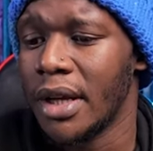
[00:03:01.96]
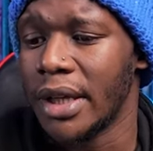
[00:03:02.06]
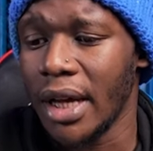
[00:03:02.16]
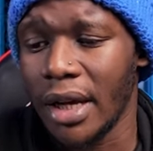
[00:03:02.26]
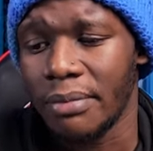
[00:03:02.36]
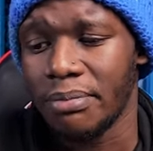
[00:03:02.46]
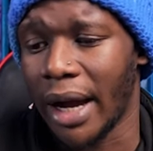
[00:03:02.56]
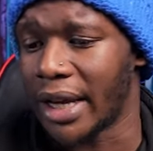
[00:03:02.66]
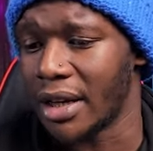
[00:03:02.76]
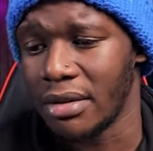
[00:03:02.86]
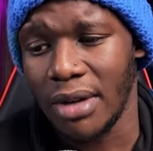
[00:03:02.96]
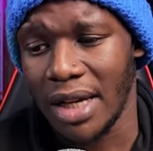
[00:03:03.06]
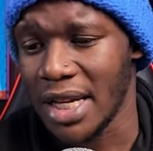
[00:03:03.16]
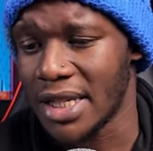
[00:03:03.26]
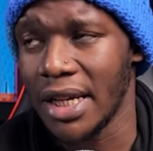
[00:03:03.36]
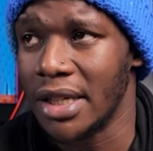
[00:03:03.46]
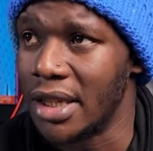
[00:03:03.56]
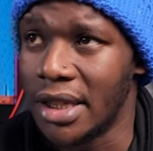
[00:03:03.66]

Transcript: Yeah, again, as I said,